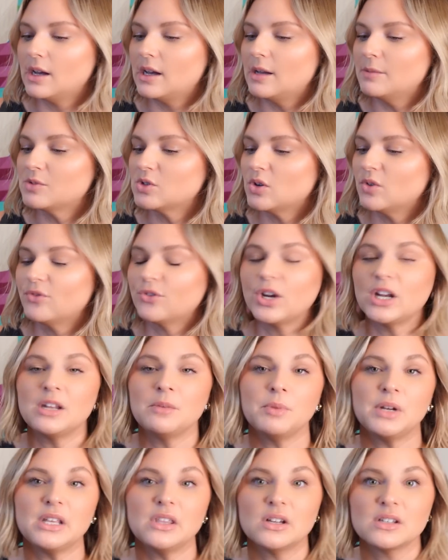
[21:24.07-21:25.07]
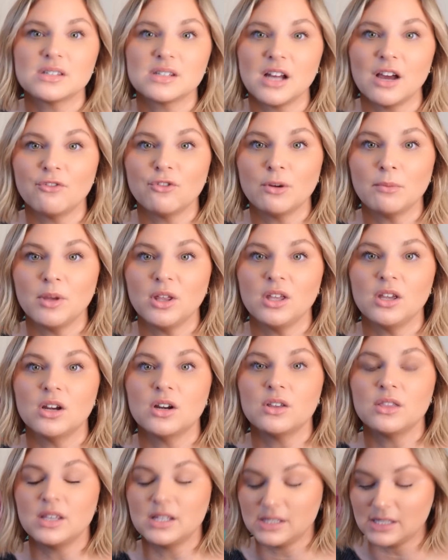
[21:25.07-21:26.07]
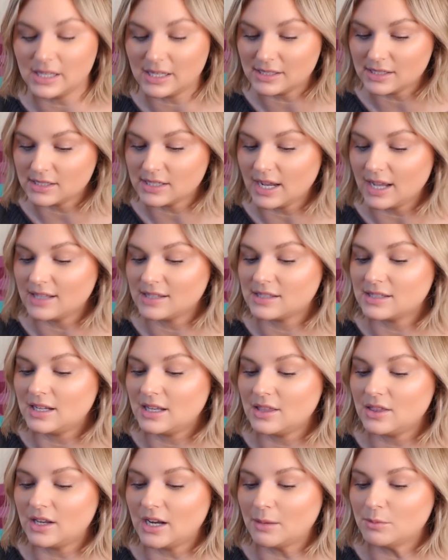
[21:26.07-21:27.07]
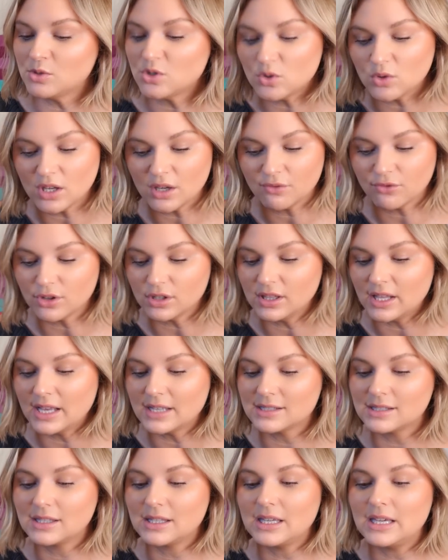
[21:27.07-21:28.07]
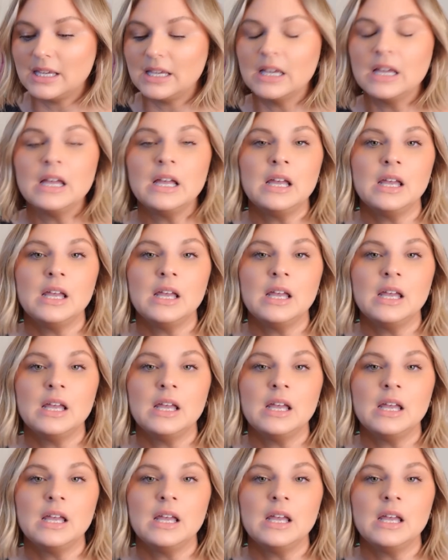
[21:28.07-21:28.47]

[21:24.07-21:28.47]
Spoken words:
So for anybody that's not familiar, this is a test knit that I'm doing for Leslie.